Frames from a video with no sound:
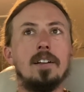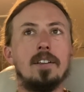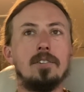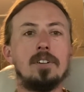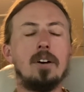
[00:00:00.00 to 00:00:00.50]

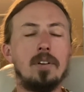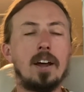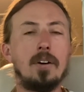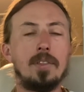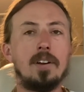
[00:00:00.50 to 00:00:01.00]
there's no
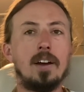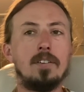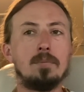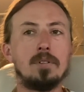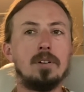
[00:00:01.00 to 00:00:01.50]
doubt that I've
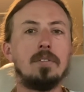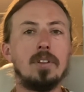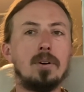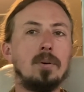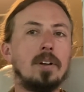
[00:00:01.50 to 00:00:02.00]
improved
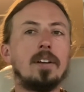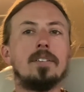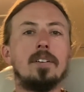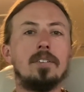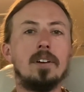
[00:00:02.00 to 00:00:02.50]
the cooling
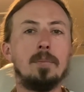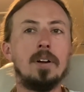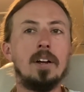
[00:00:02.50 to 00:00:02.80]
system